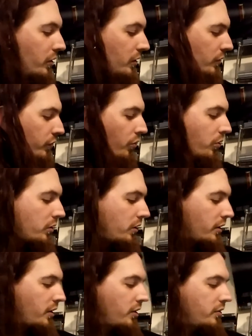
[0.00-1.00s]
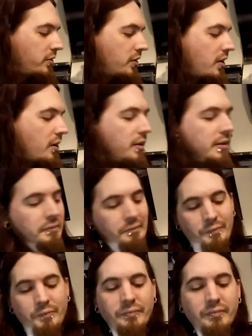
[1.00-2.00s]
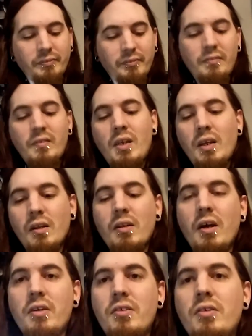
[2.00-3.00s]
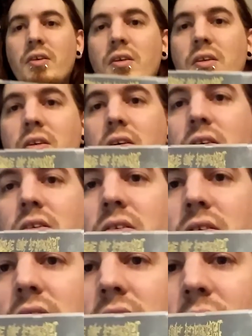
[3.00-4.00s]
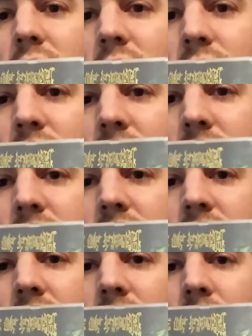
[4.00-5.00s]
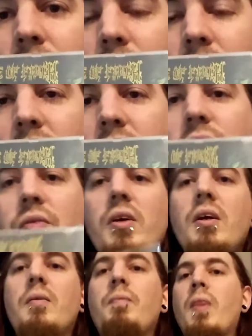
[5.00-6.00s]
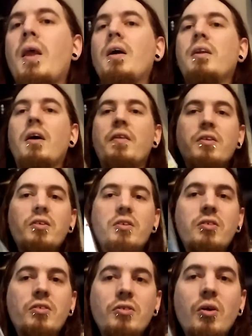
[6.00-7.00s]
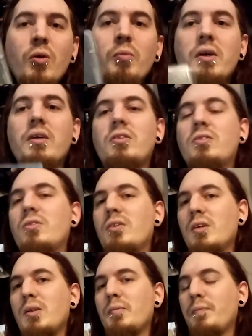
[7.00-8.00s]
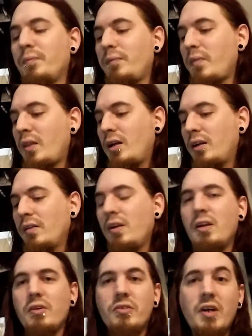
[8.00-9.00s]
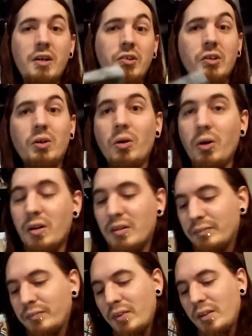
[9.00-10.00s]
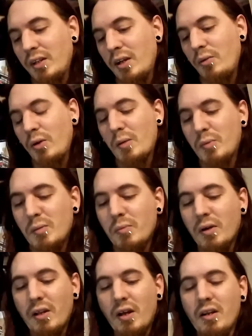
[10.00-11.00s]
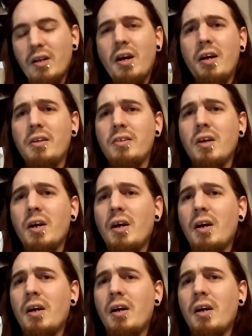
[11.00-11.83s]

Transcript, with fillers: money for, I guess. Uh, next is Cradle of Filth's Thornography. Now, this is so mainstream that it was actually good. Now, what I mean by that, it had